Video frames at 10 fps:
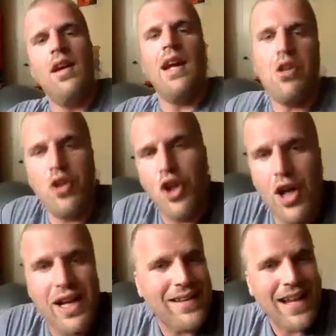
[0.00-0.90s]
and you're
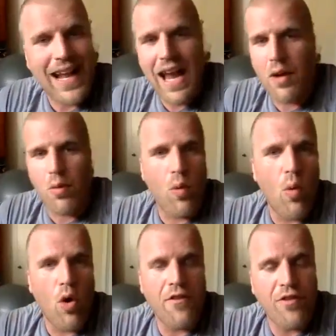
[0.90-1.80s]
good, and then I got a
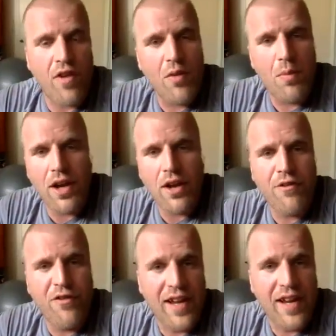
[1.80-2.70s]
reward for everybody who
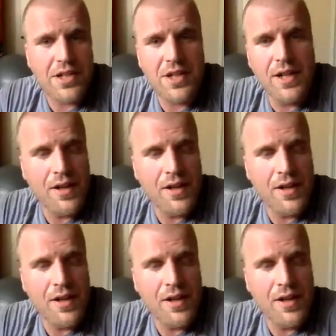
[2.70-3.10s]
finished.